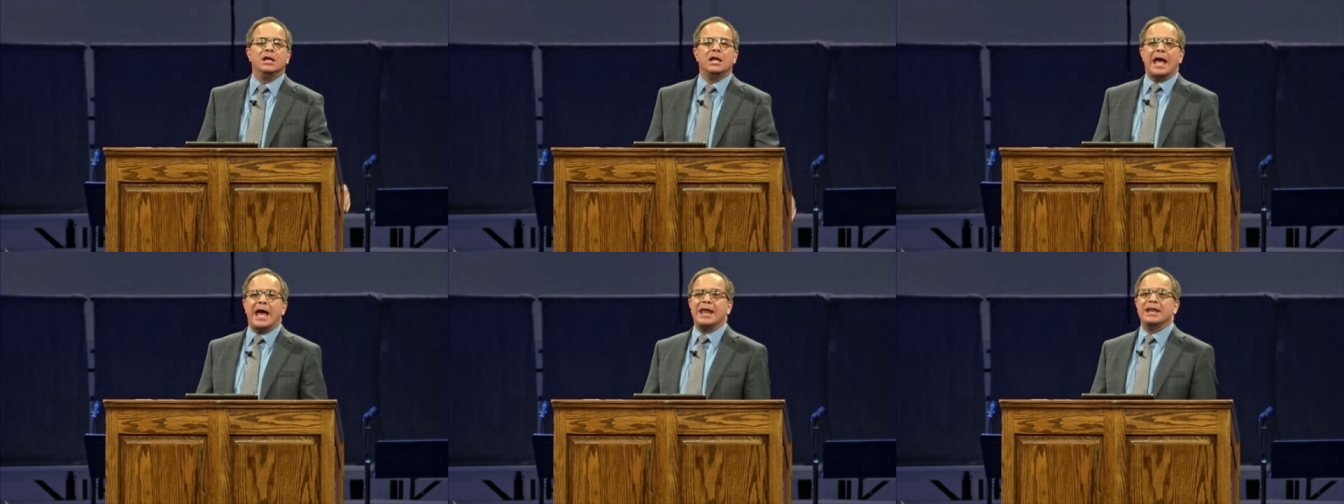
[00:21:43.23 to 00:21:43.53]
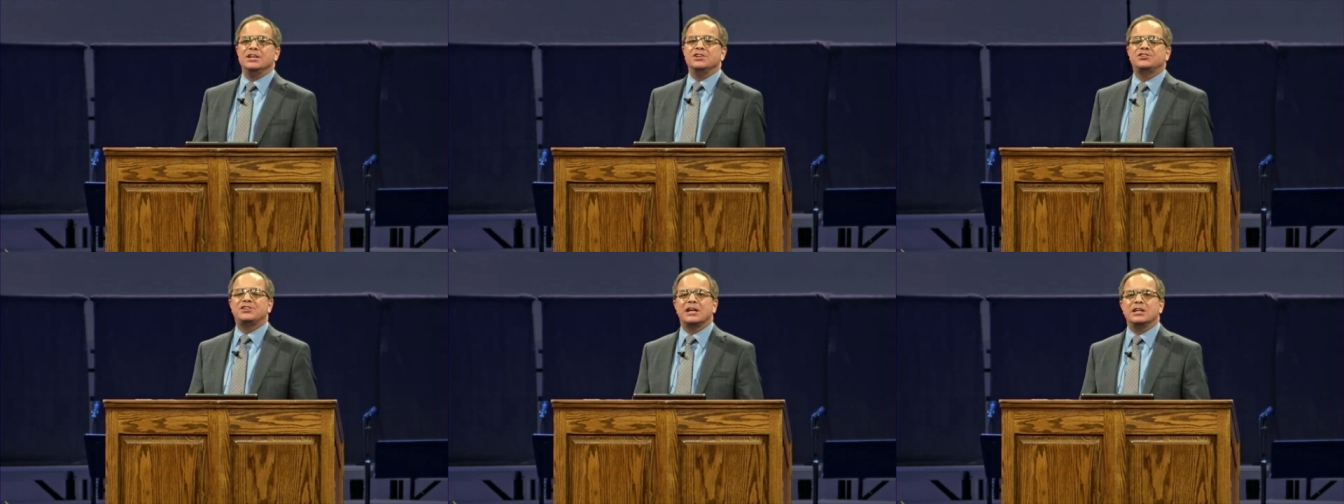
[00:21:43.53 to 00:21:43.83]
And
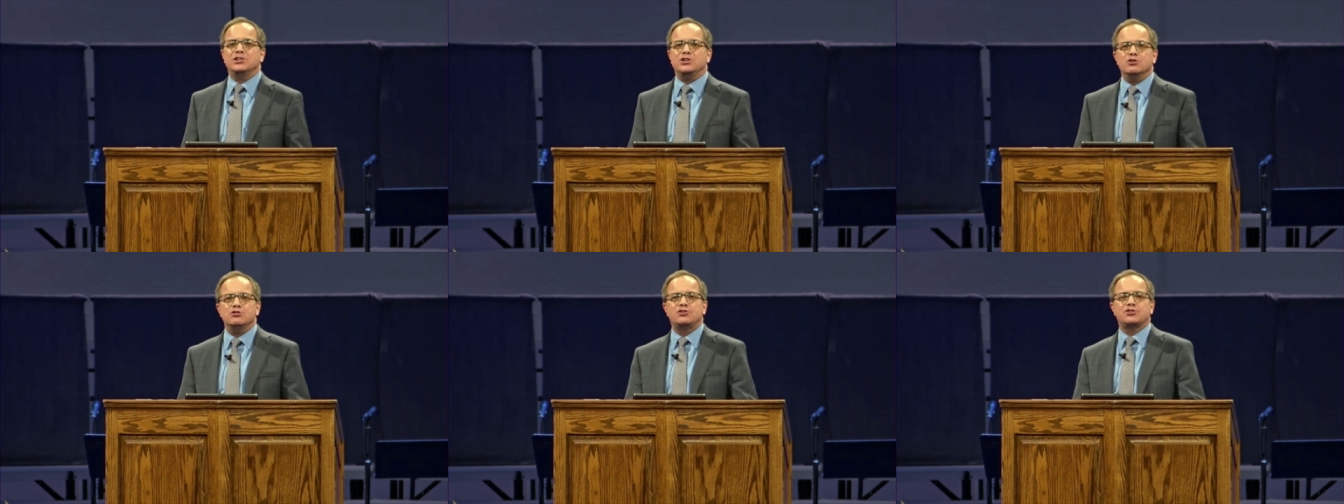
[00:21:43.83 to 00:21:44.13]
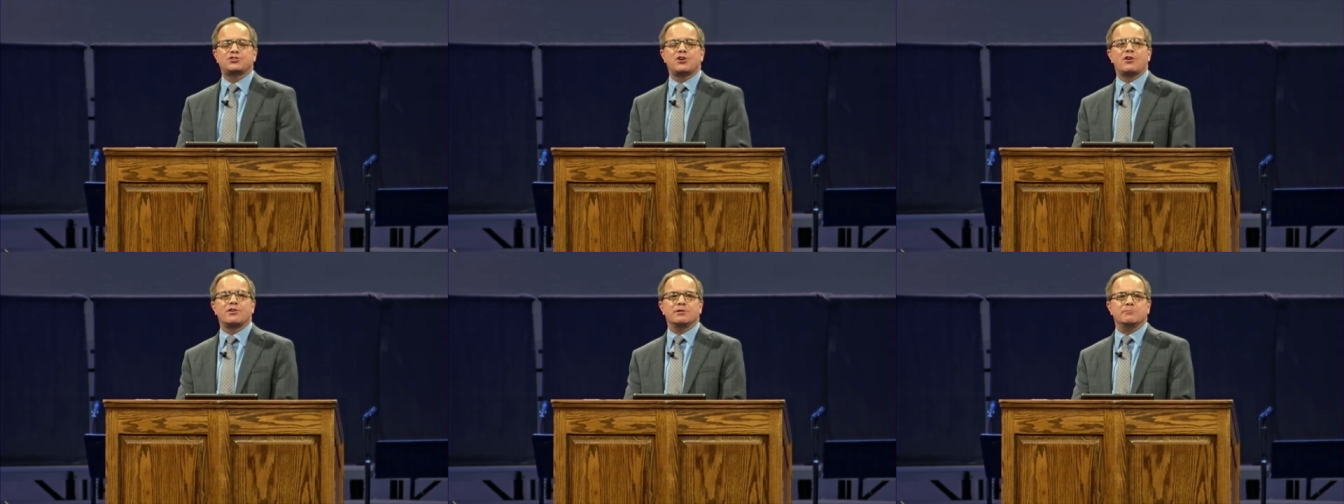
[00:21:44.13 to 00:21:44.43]
he said, You
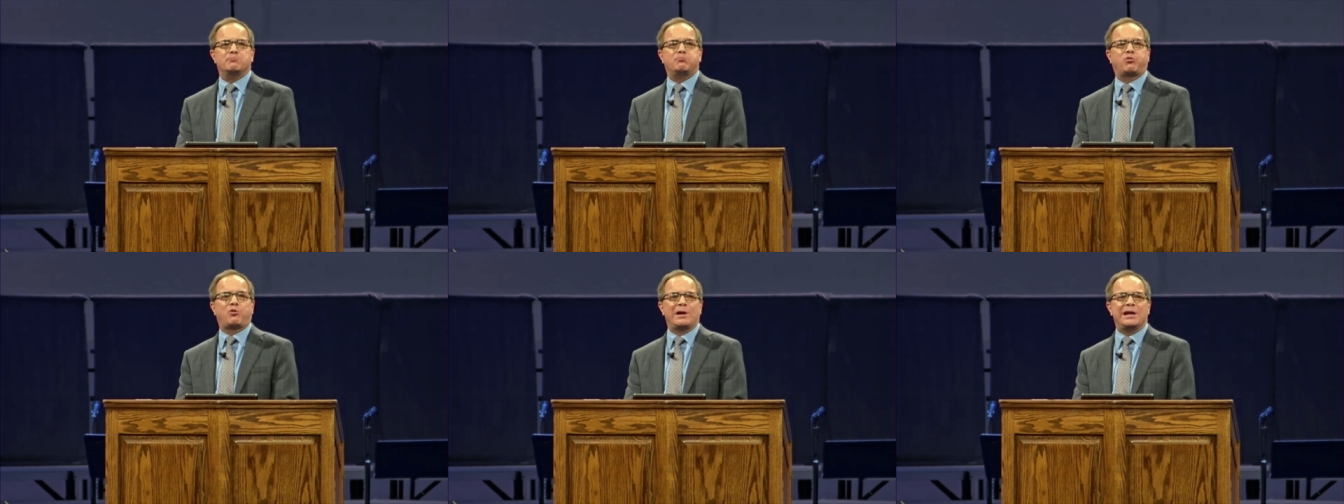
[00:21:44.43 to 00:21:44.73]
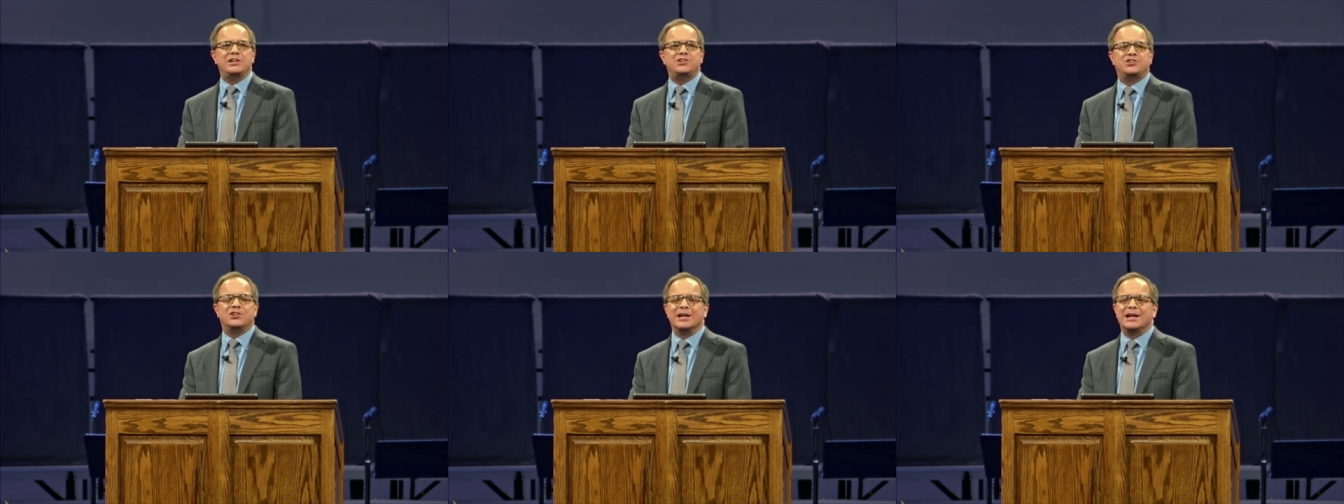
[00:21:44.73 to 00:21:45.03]
started
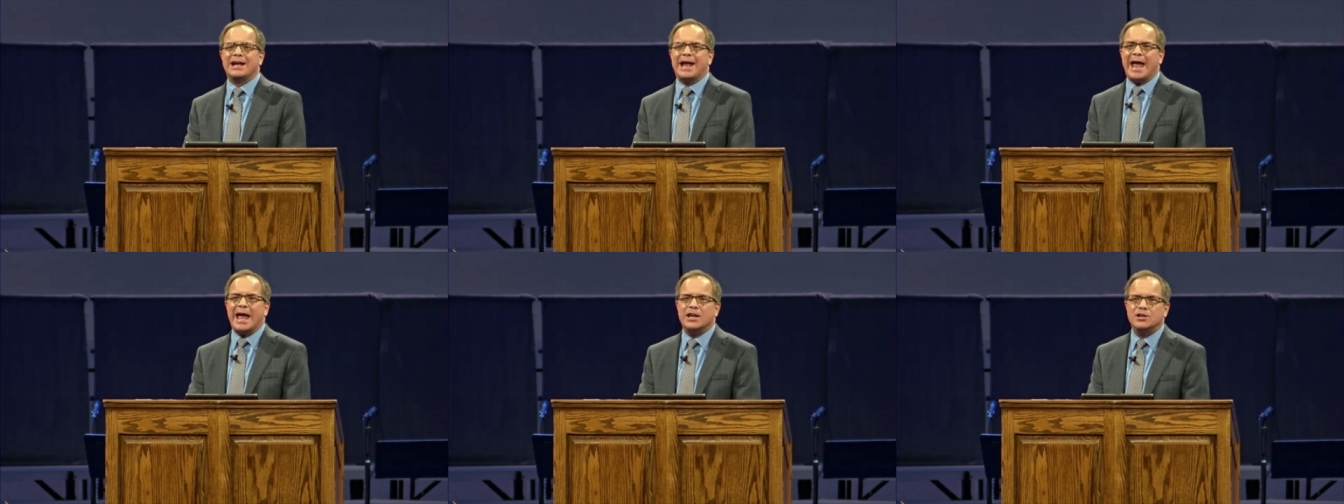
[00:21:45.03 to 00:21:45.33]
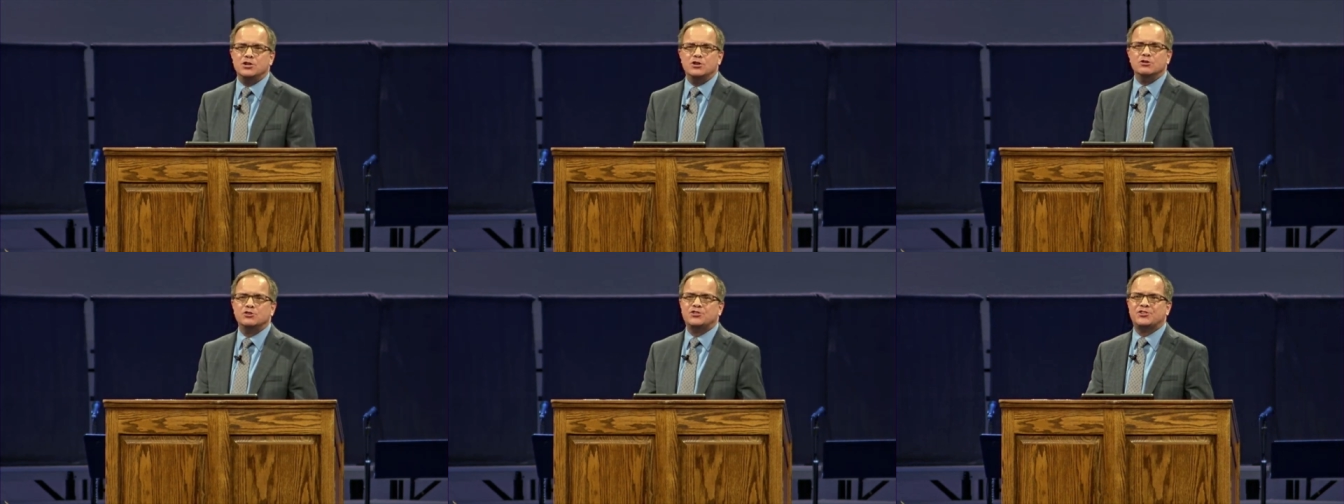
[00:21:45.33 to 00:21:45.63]
preaching, and
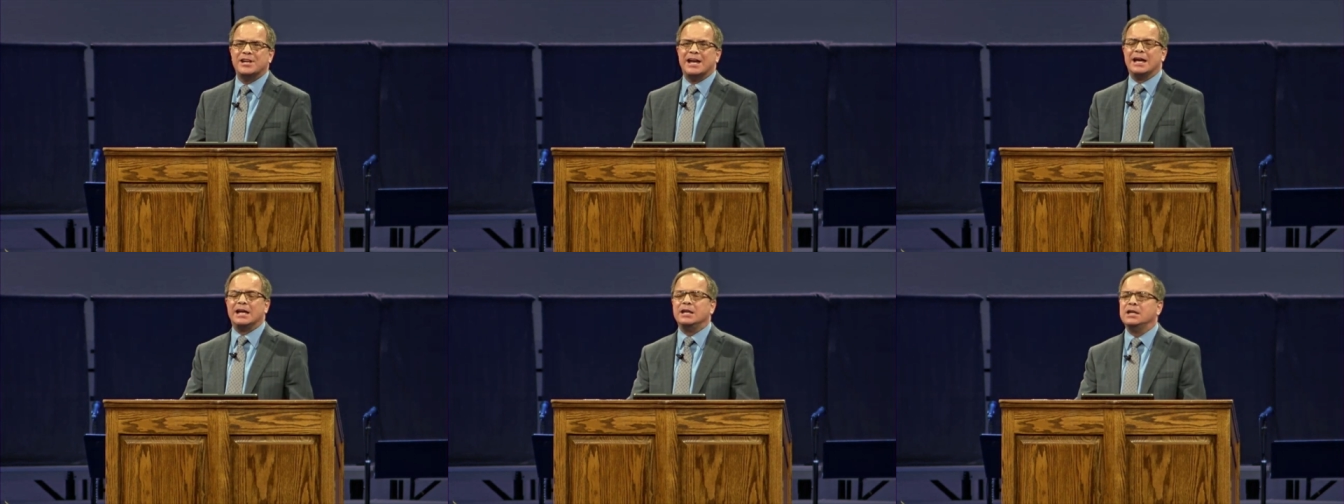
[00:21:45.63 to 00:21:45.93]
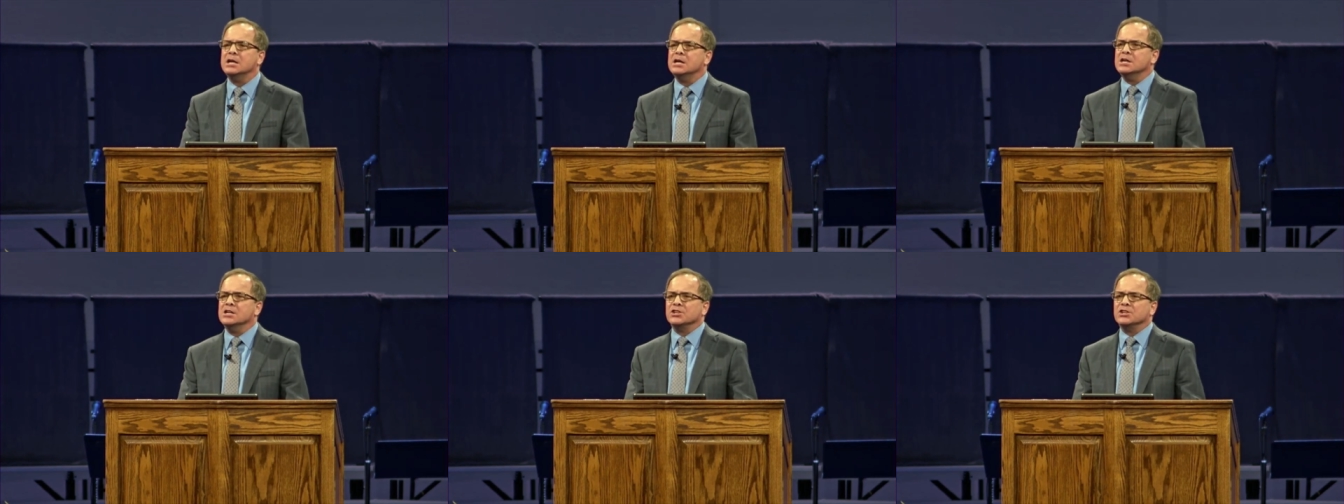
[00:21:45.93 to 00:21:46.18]
you said,